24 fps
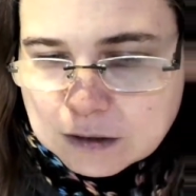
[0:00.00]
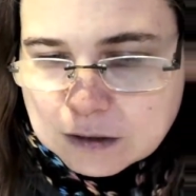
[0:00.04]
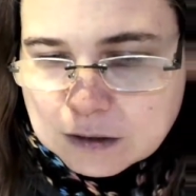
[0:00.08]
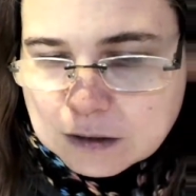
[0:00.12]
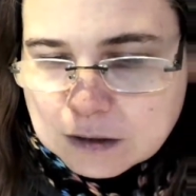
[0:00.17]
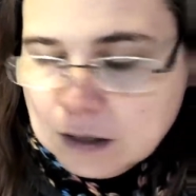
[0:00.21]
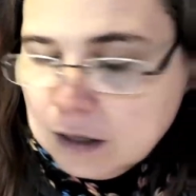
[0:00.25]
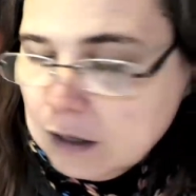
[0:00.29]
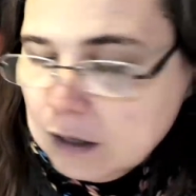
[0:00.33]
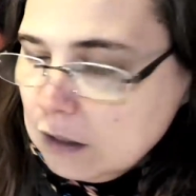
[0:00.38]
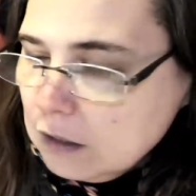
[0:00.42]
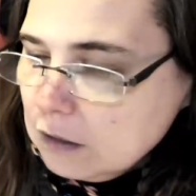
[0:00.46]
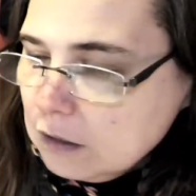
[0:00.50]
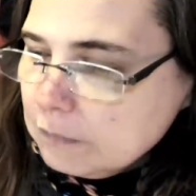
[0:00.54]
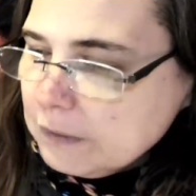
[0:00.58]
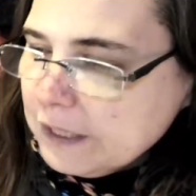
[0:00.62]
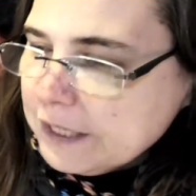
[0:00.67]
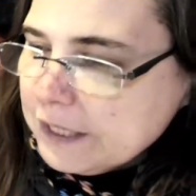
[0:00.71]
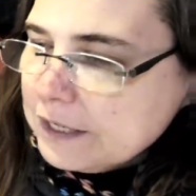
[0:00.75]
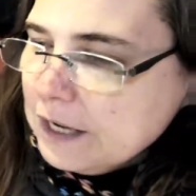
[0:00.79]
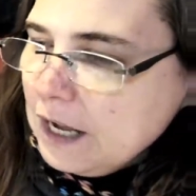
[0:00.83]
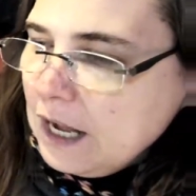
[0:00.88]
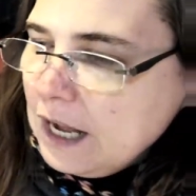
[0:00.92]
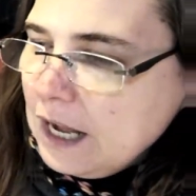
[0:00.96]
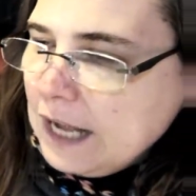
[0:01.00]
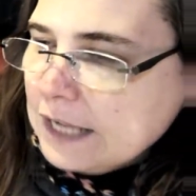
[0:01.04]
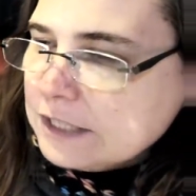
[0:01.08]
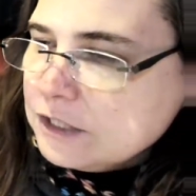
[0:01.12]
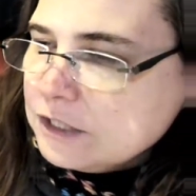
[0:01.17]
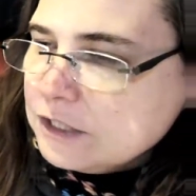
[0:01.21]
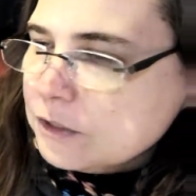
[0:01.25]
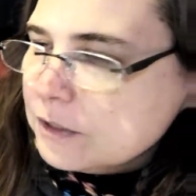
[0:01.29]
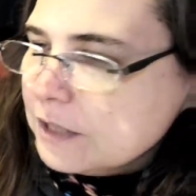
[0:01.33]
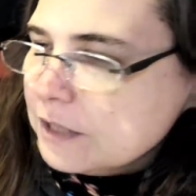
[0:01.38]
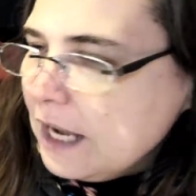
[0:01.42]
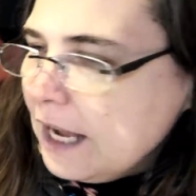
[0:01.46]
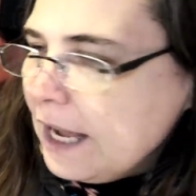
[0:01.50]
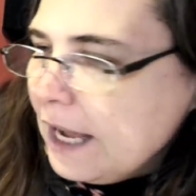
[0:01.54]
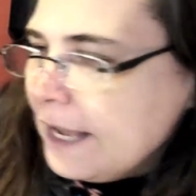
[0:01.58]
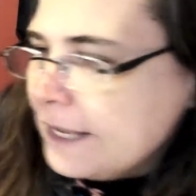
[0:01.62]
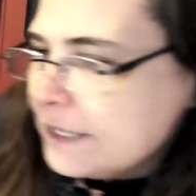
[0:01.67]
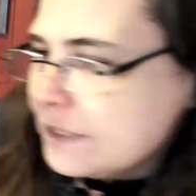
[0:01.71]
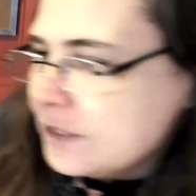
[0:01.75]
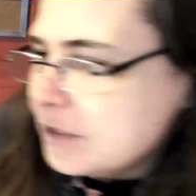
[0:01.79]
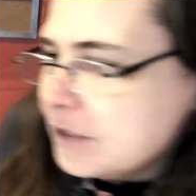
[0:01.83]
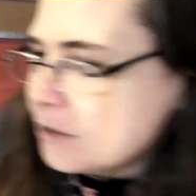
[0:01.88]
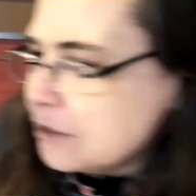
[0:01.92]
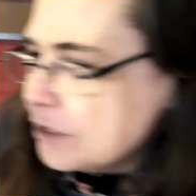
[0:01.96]
Oh my God, you
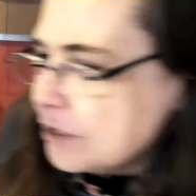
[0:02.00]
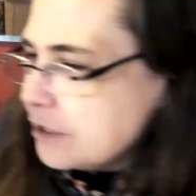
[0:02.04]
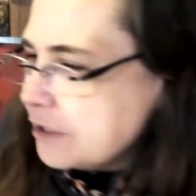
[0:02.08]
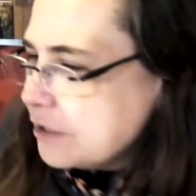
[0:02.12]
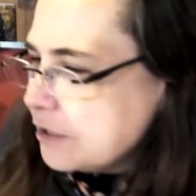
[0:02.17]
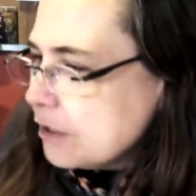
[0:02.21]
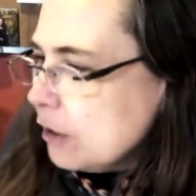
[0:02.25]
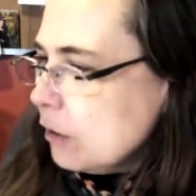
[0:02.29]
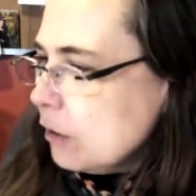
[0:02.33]
guys, you're just so